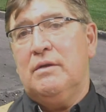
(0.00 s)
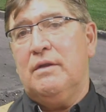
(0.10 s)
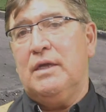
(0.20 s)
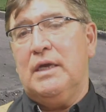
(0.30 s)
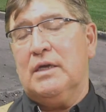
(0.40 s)

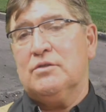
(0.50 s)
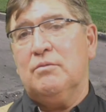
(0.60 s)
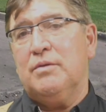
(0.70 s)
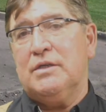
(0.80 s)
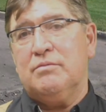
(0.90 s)
the actual
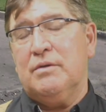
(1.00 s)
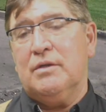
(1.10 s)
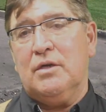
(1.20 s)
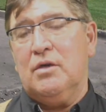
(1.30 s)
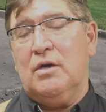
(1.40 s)
placement of
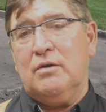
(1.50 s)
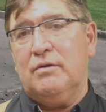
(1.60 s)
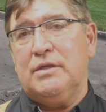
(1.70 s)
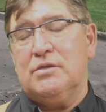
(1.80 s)
the concrete.